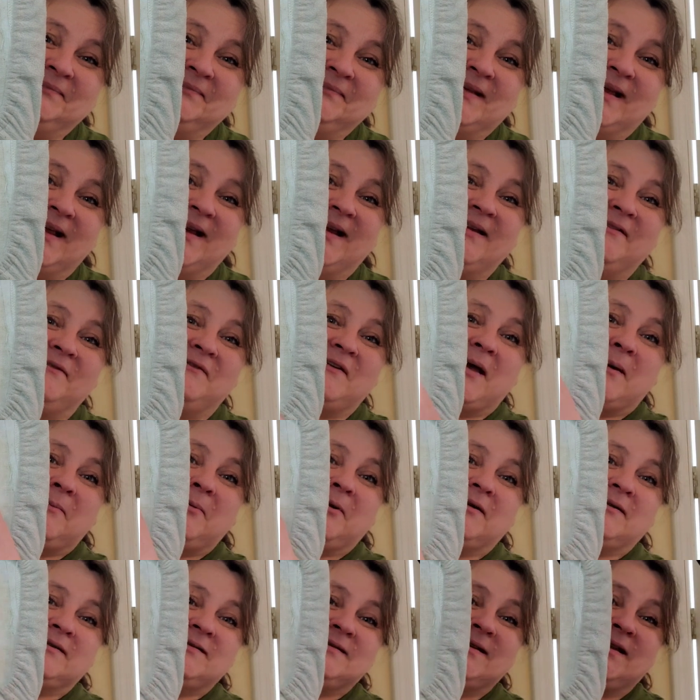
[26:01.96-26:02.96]
and the
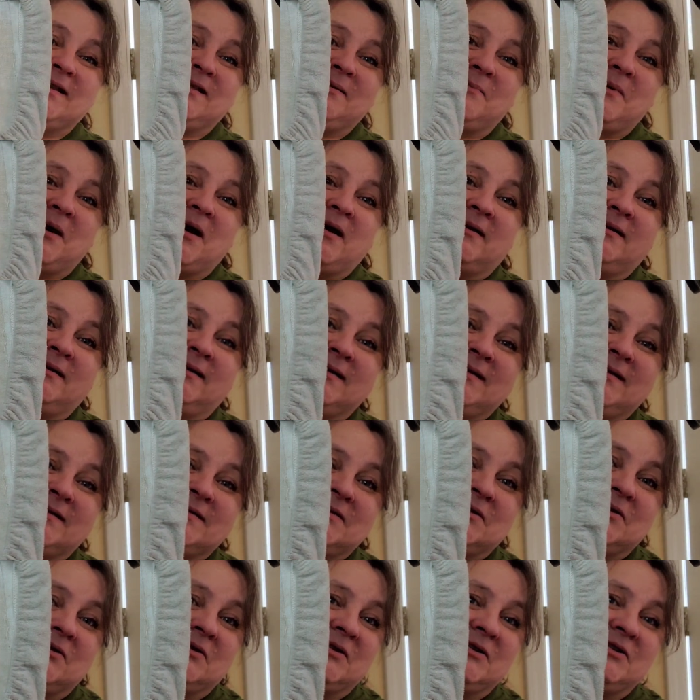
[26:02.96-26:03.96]
fabric, see the modeling,
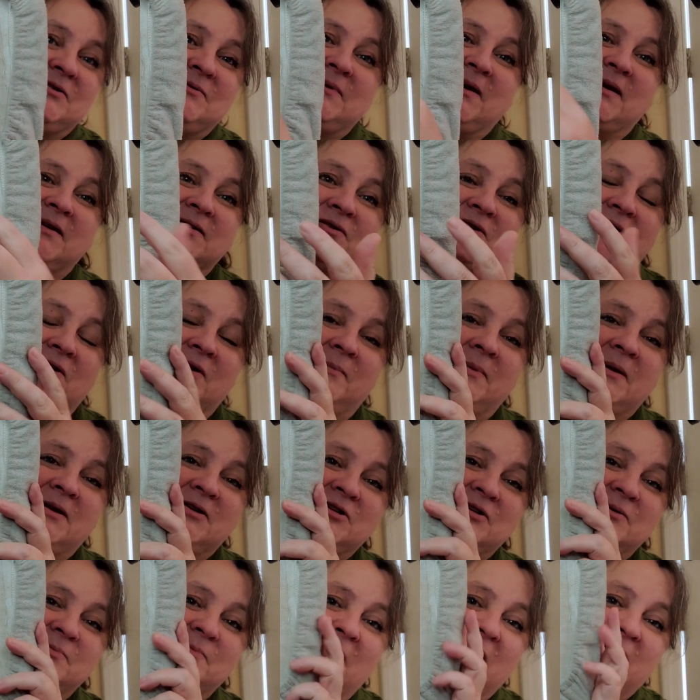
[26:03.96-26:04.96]
it's going to it's going to be
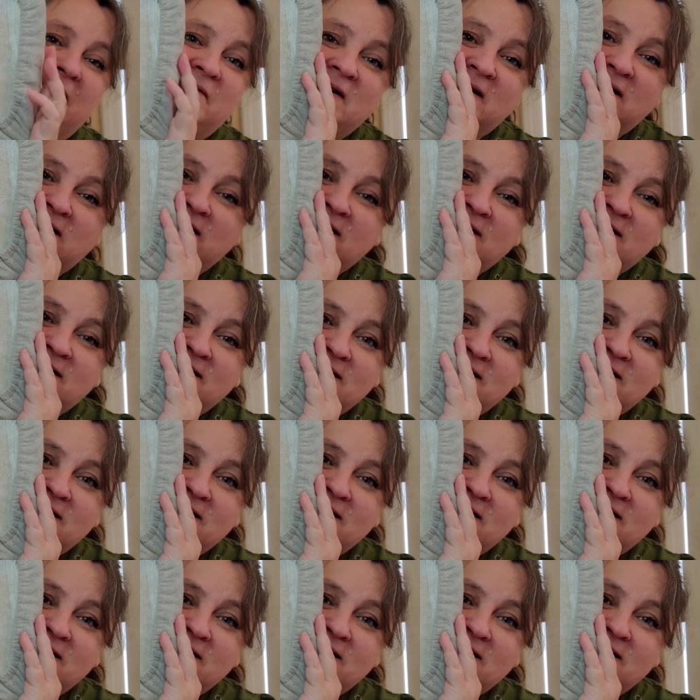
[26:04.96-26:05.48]
just perfect.